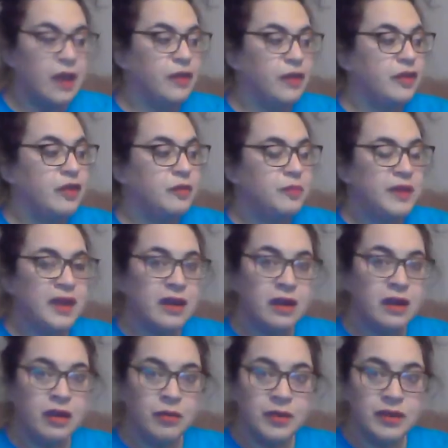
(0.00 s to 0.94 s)
The
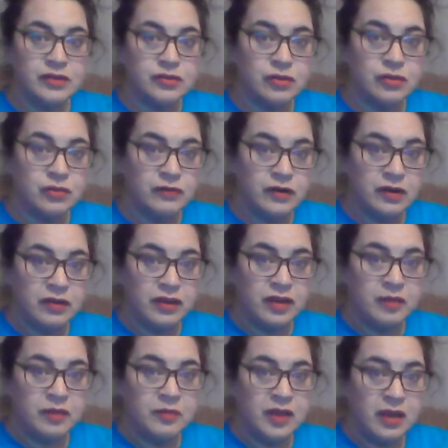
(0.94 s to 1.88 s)
bear went over
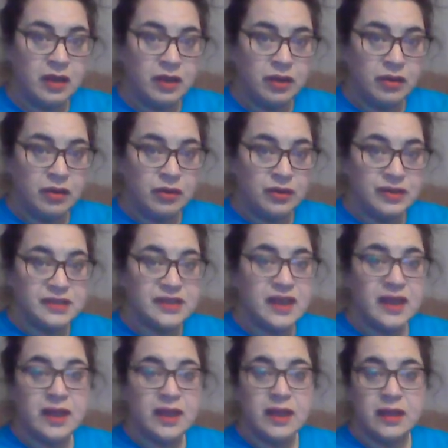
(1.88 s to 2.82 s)
the mountain.
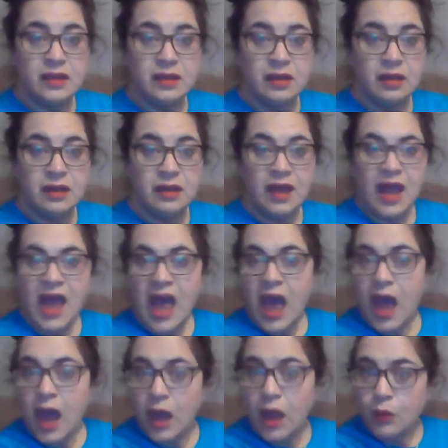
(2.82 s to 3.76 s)

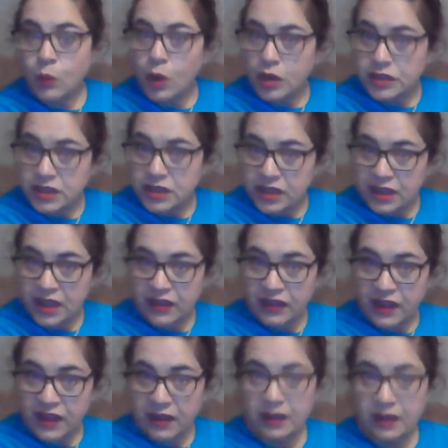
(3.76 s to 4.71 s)
And what do you
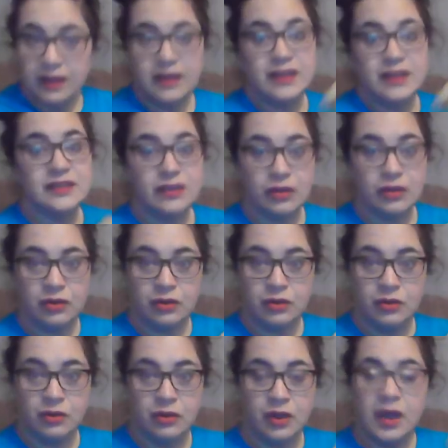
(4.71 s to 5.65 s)
think he saw?
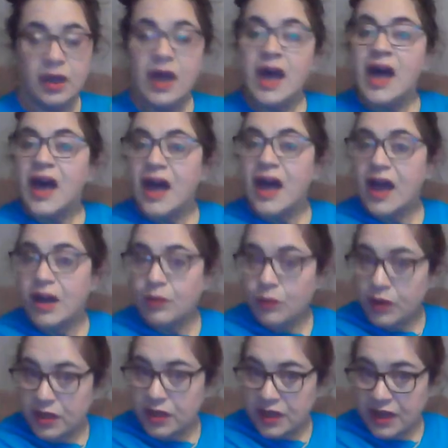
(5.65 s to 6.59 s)
And
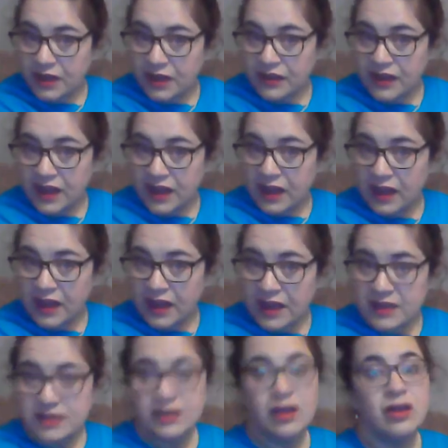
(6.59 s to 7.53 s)
what do you think
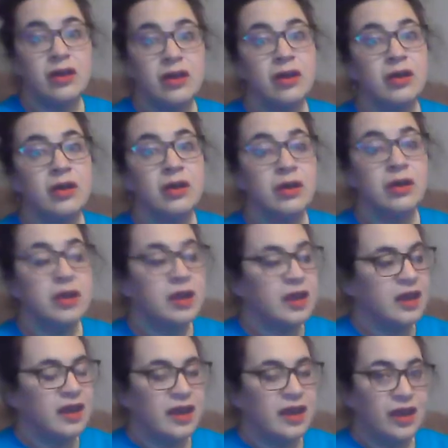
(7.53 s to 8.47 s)
he saw?
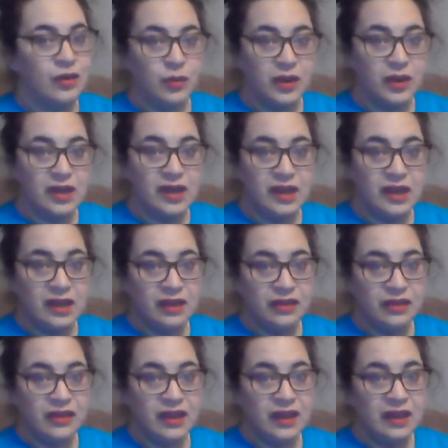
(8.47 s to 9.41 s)
And what do you
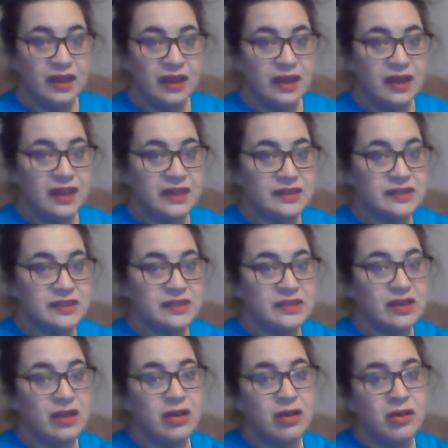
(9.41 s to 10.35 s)
think he
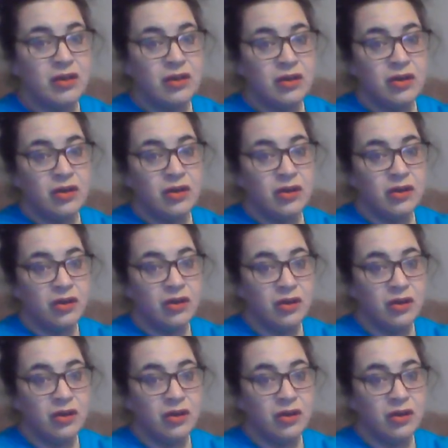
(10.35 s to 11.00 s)
saw?